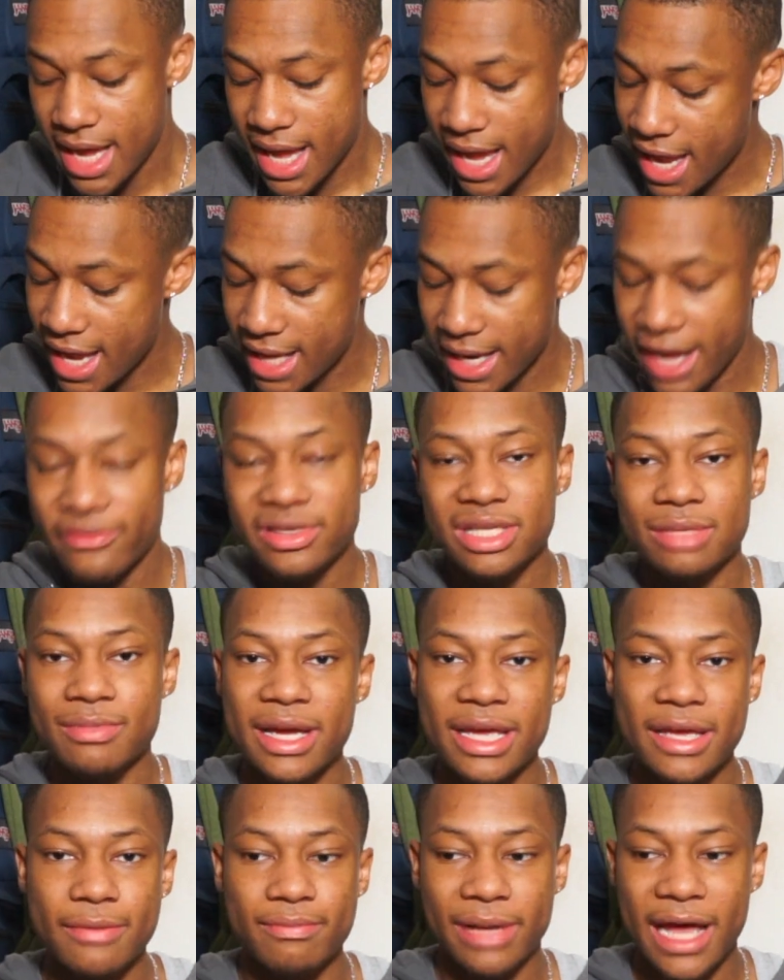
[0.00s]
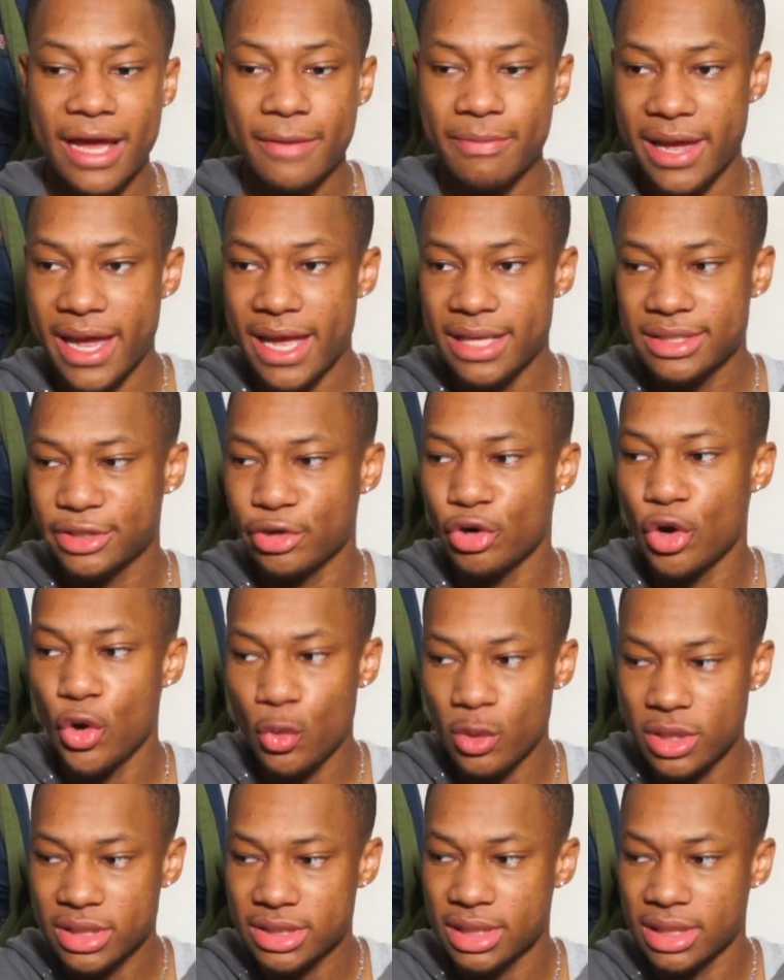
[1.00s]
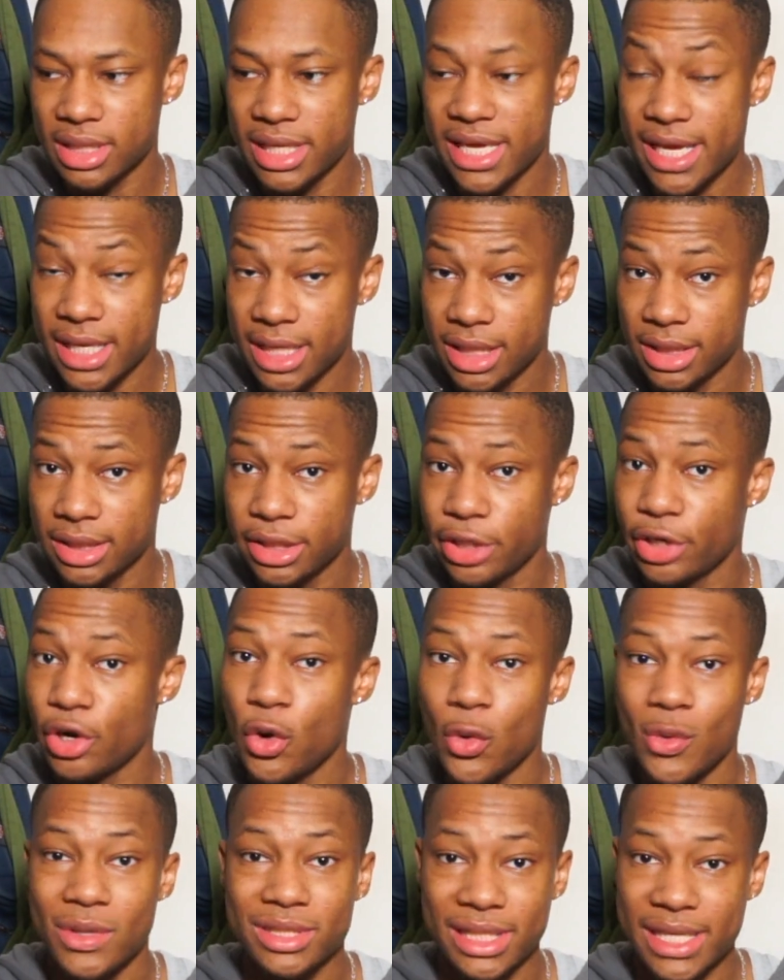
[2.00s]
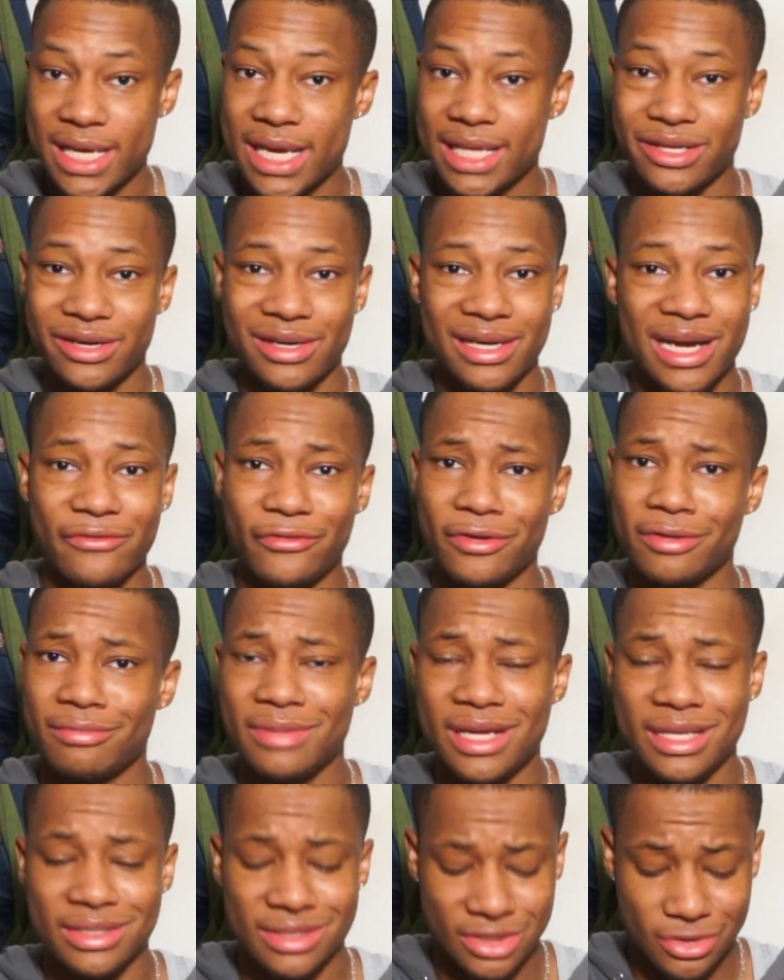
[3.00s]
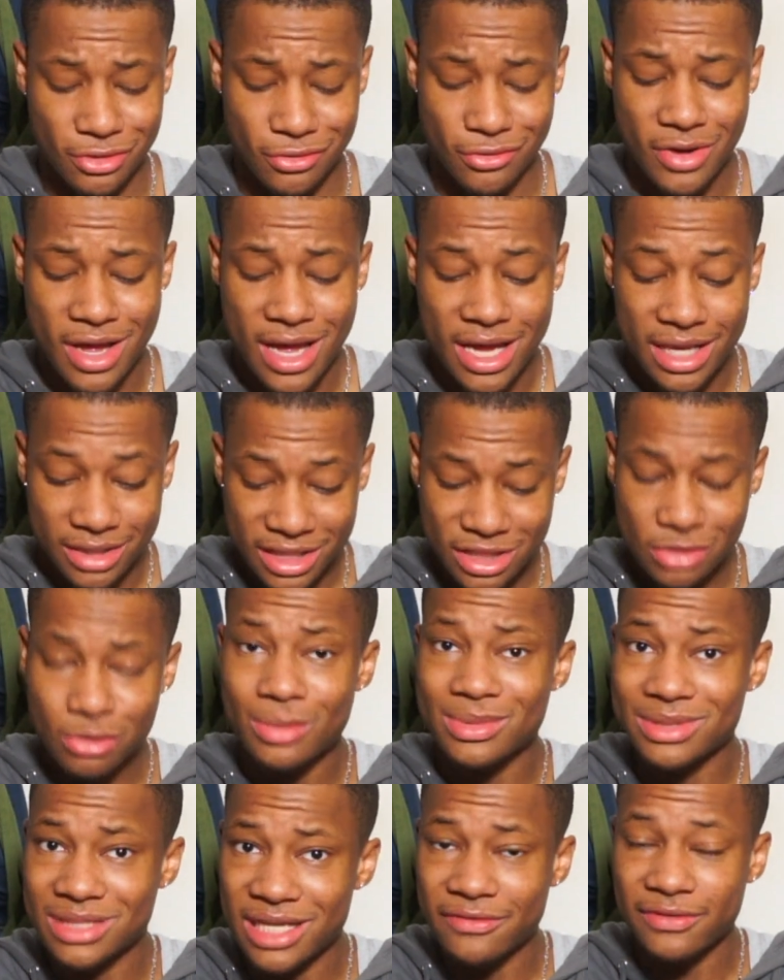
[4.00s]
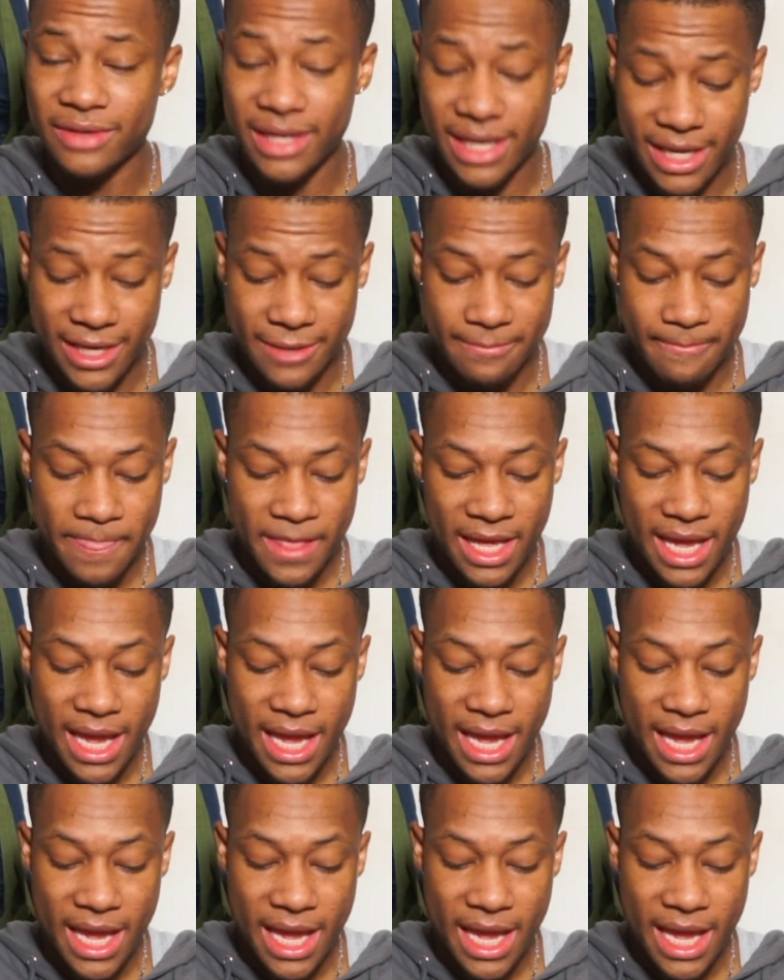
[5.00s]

And every time I get black pants, they're always a hit. They're always a hit. They're never a miss. So this one was definitely a hit.